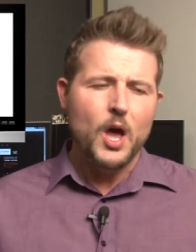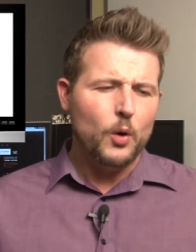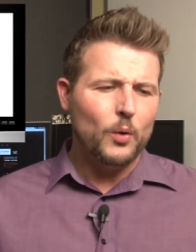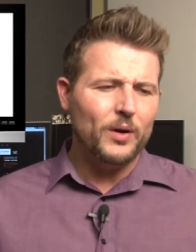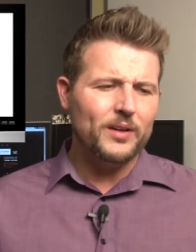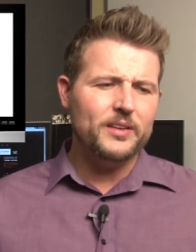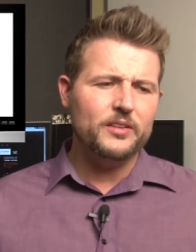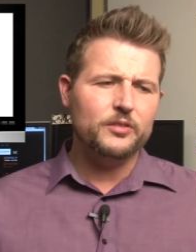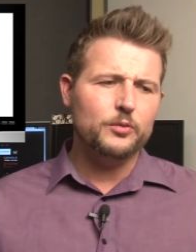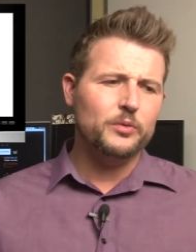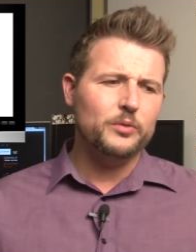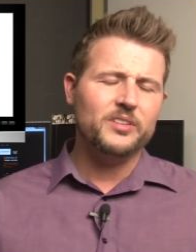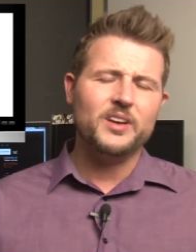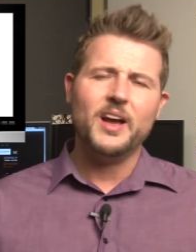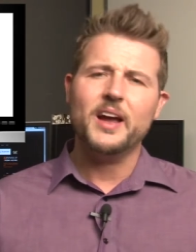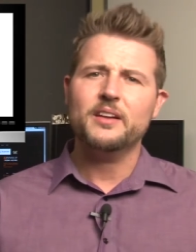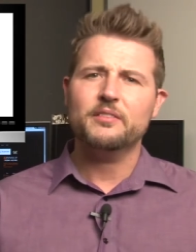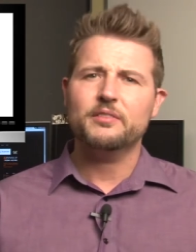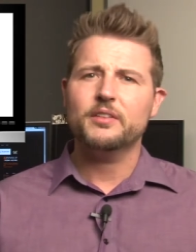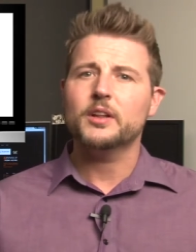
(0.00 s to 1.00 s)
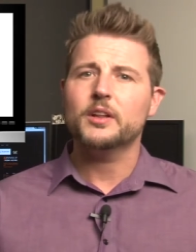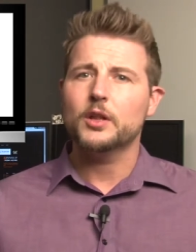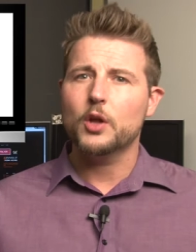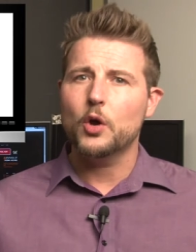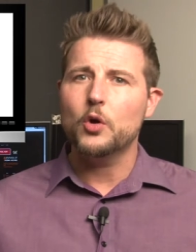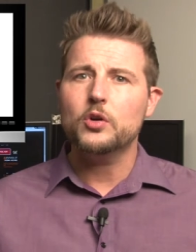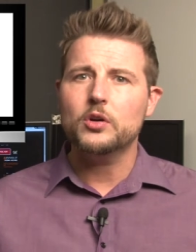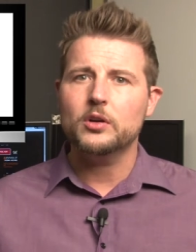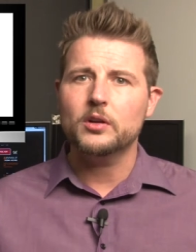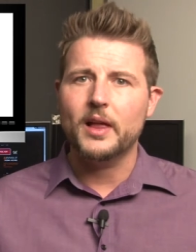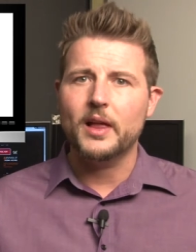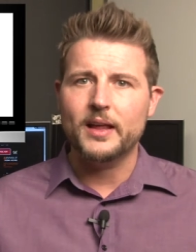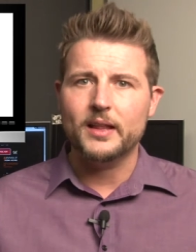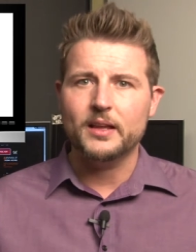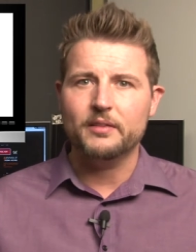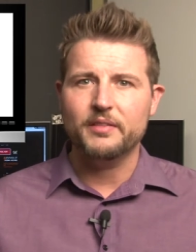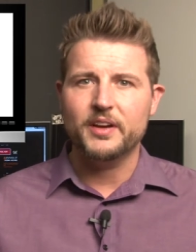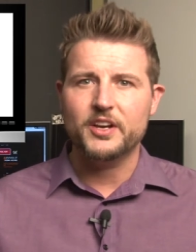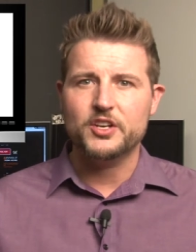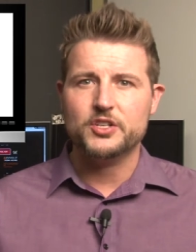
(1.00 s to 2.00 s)
While this was kind of a local
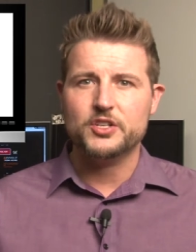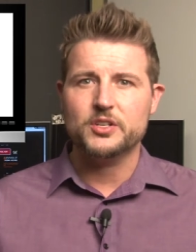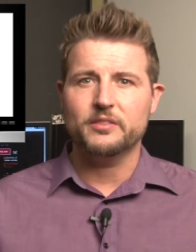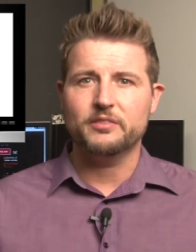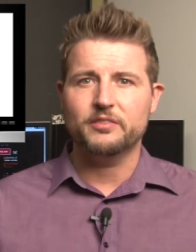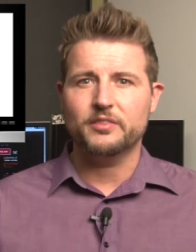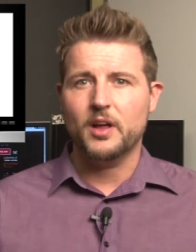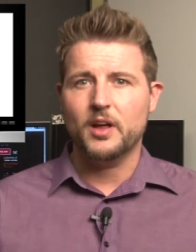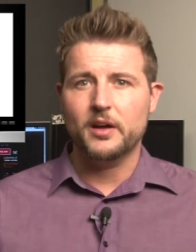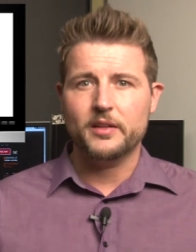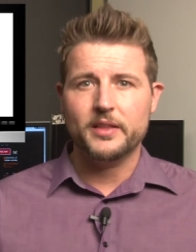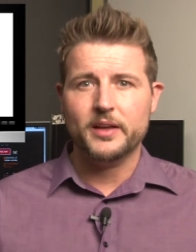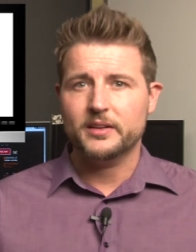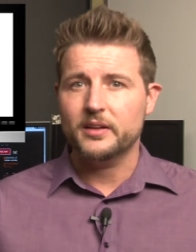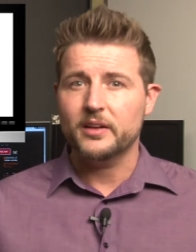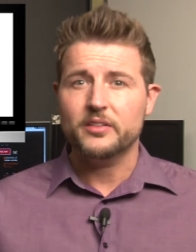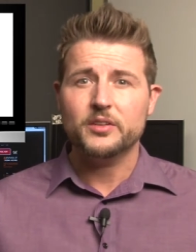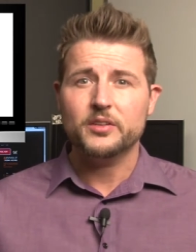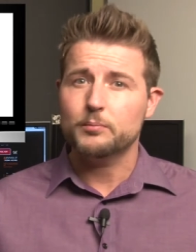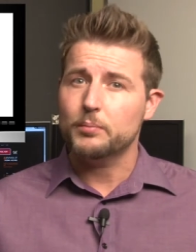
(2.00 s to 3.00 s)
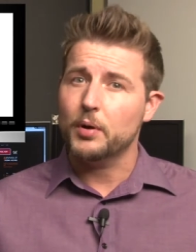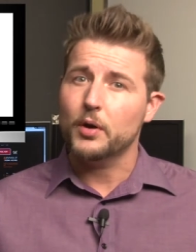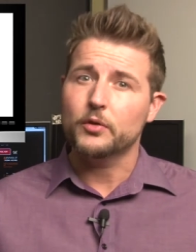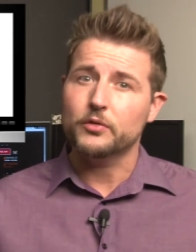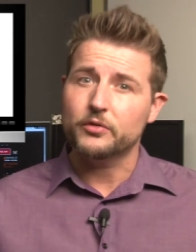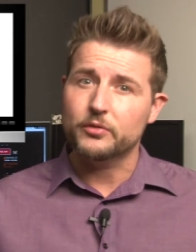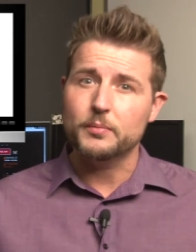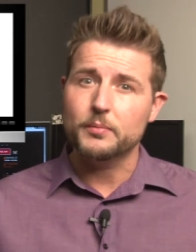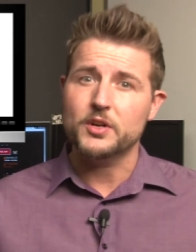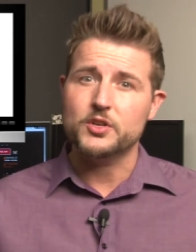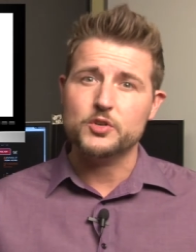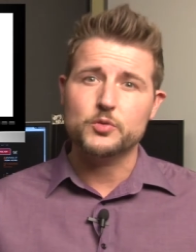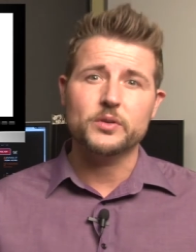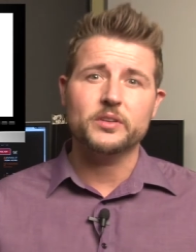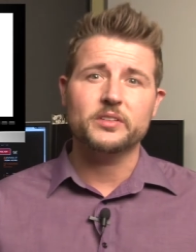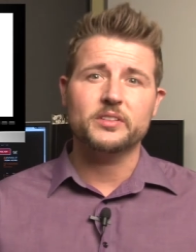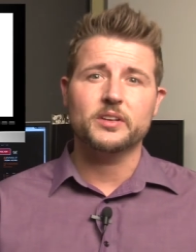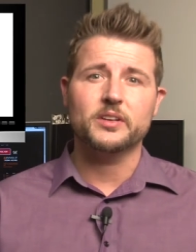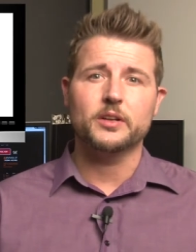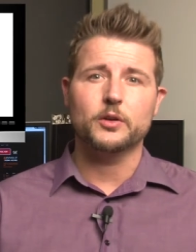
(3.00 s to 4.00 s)
elevation of flaw that doesn't pose much
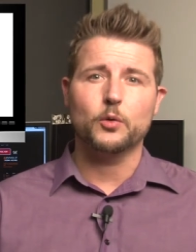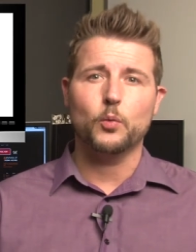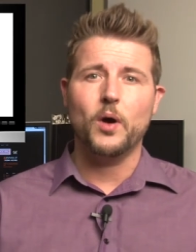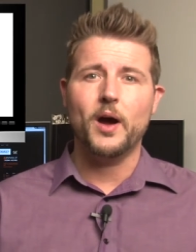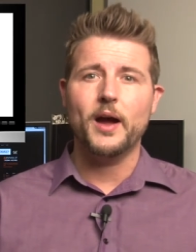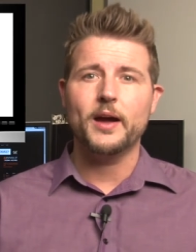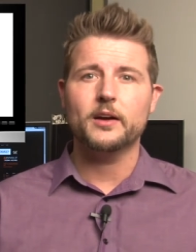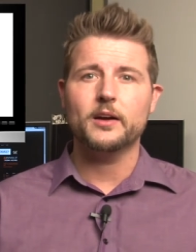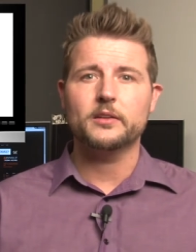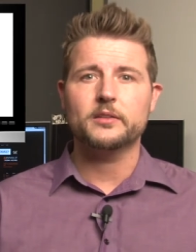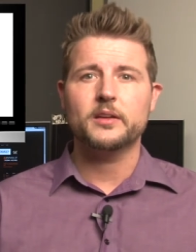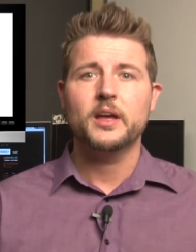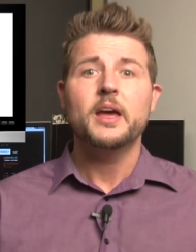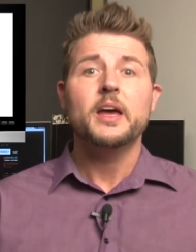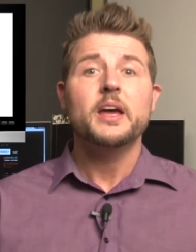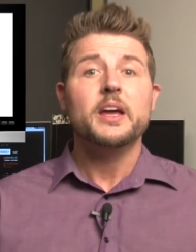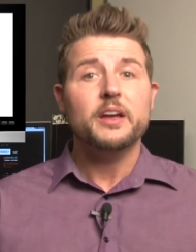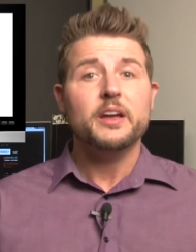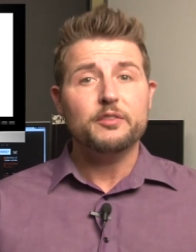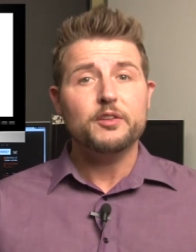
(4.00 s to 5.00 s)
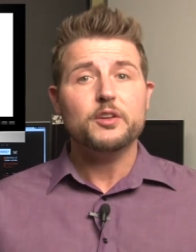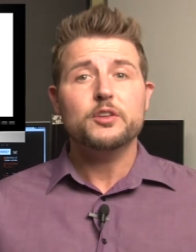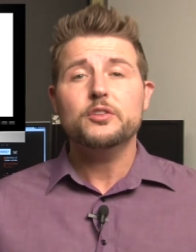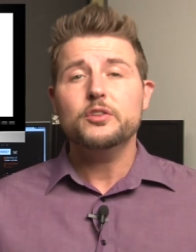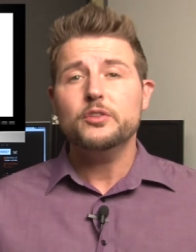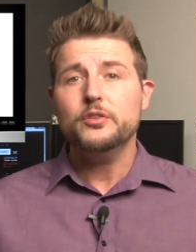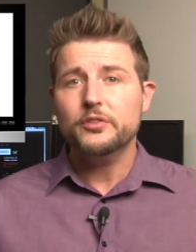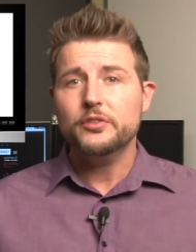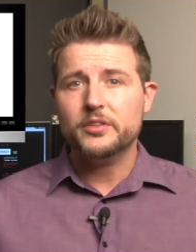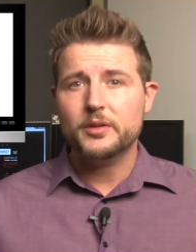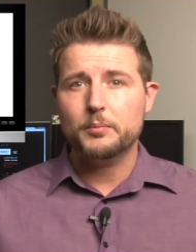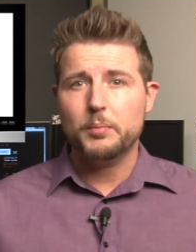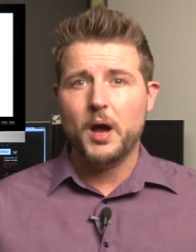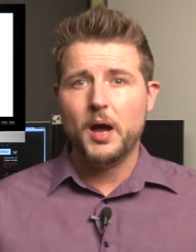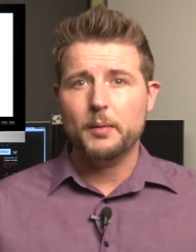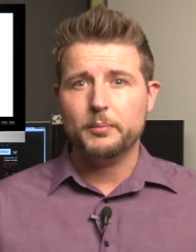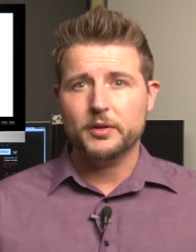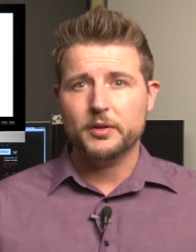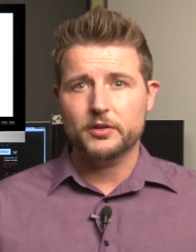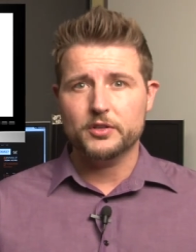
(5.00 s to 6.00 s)
risk in the wild, if you do use the
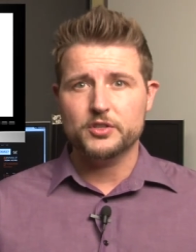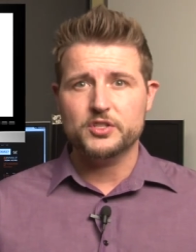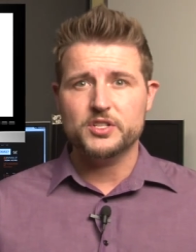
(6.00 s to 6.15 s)
popular